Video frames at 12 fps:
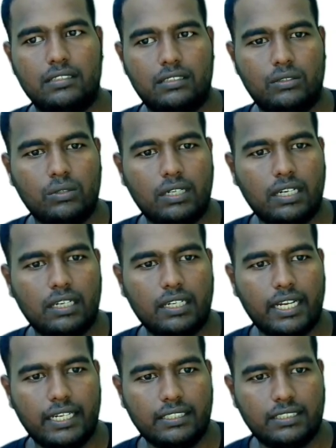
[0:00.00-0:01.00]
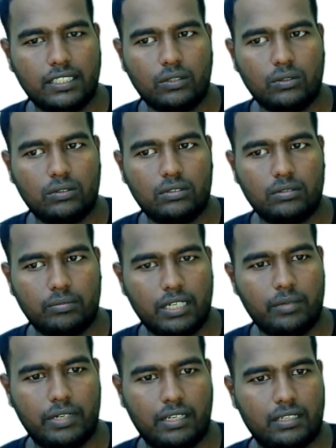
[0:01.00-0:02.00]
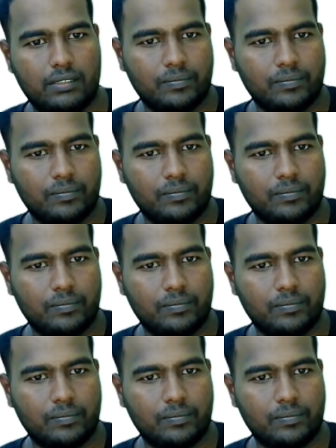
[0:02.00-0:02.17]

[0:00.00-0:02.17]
290 millimeter.